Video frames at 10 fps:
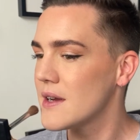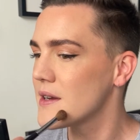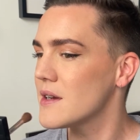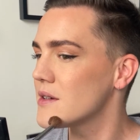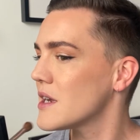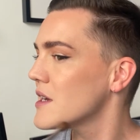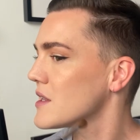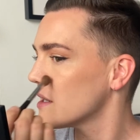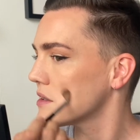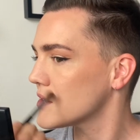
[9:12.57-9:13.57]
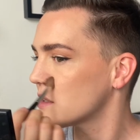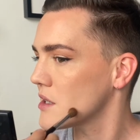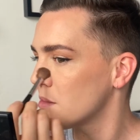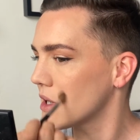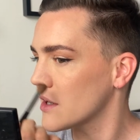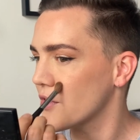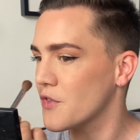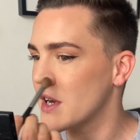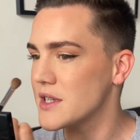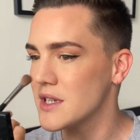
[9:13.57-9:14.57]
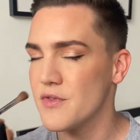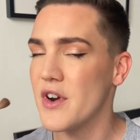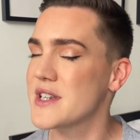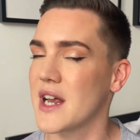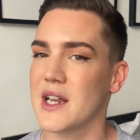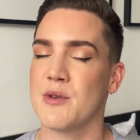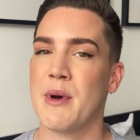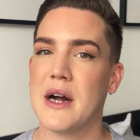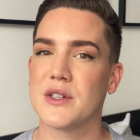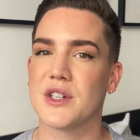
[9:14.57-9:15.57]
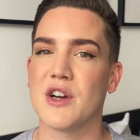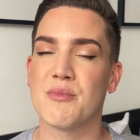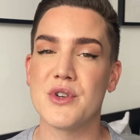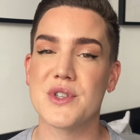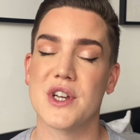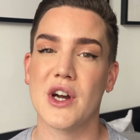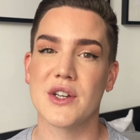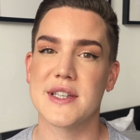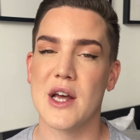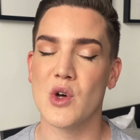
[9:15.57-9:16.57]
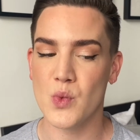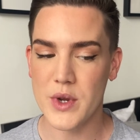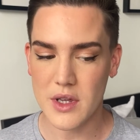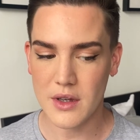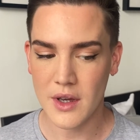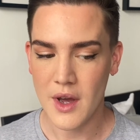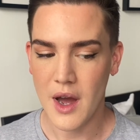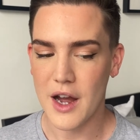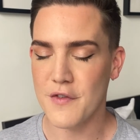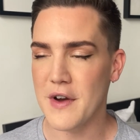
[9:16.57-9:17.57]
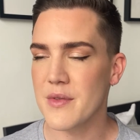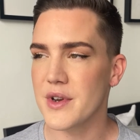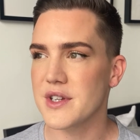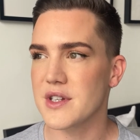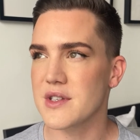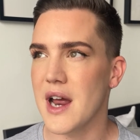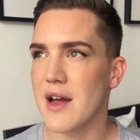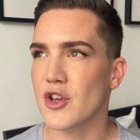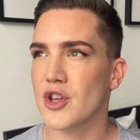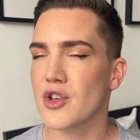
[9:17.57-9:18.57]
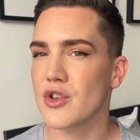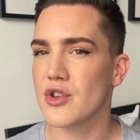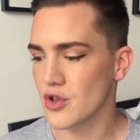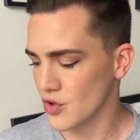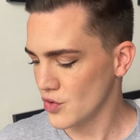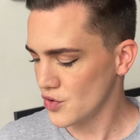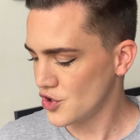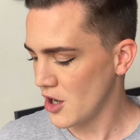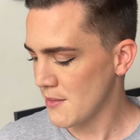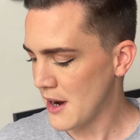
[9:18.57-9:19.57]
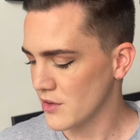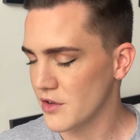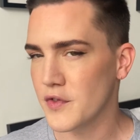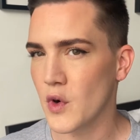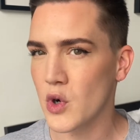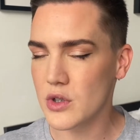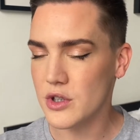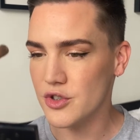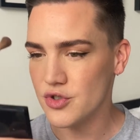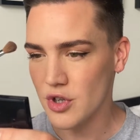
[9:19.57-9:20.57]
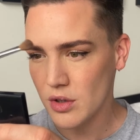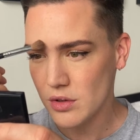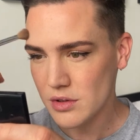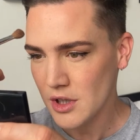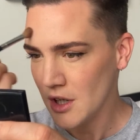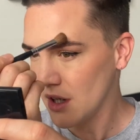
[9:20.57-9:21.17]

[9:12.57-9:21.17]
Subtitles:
I would take that just in the middle of the face. It's a very delicate powder. I've been using it on set all week. I found that it doesn't have a huge amount of oil control.